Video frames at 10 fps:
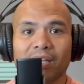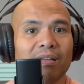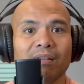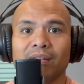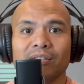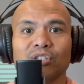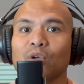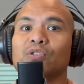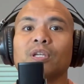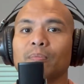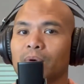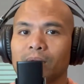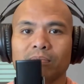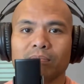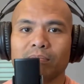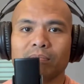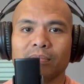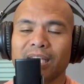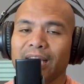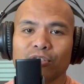So simple.
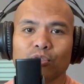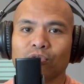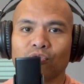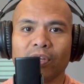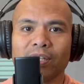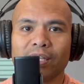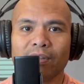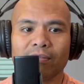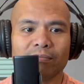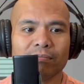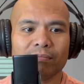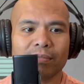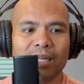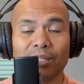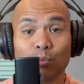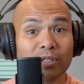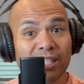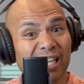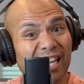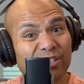The answer is right there. And it wasn't
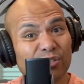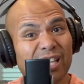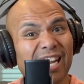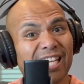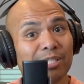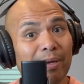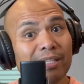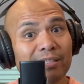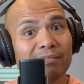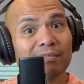an answer that I expected,